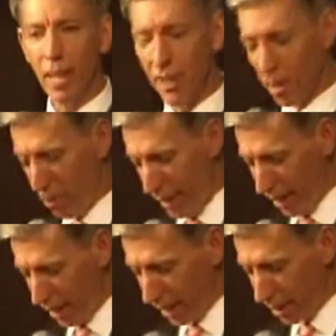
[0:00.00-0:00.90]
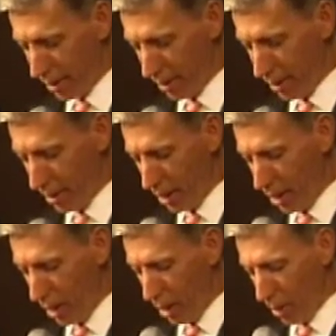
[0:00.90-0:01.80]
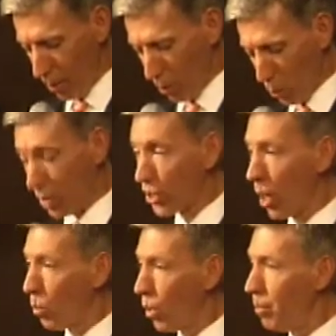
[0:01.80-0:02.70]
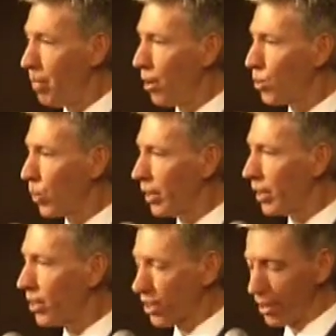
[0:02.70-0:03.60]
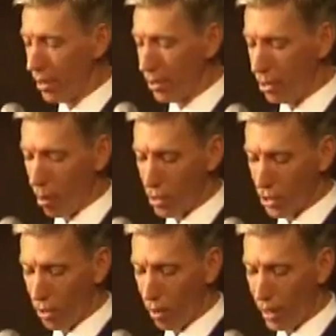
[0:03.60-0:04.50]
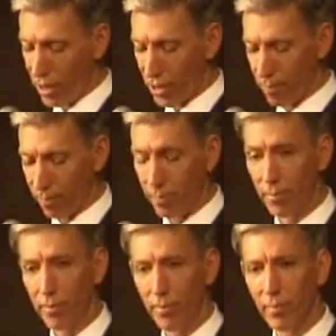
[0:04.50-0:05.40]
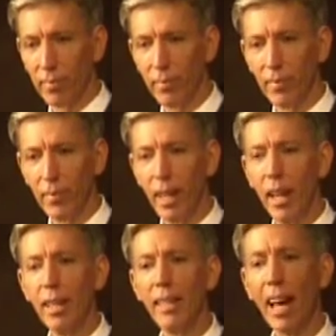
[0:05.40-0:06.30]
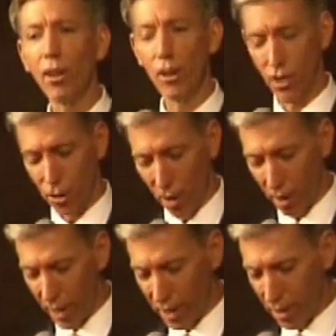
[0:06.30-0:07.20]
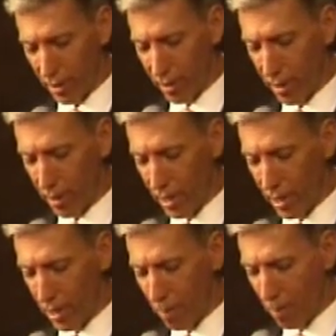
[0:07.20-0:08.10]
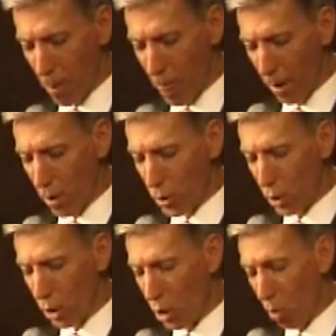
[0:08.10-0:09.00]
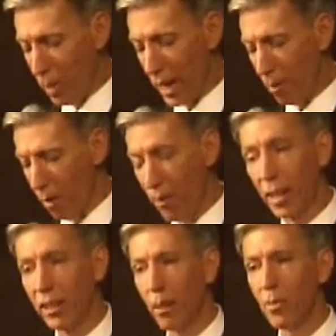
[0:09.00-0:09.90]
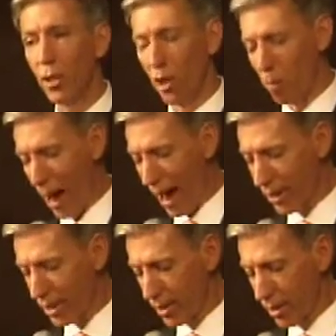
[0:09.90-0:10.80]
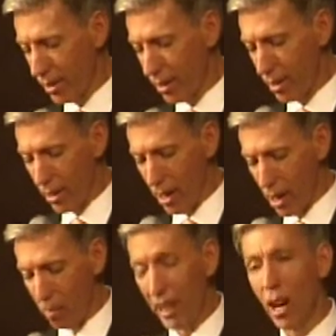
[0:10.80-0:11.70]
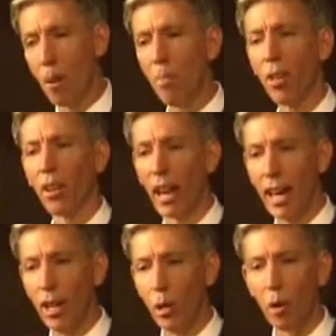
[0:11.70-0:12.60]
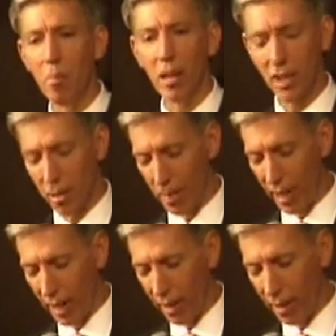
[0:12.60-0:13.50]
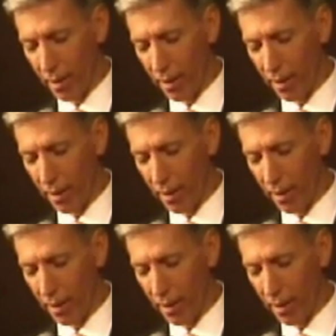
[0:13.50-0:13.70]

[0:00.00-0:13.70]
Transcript: into being when someone bears witness to our stories. Tell your stories so you don't become a victim to your past. Become the light you were meant to be,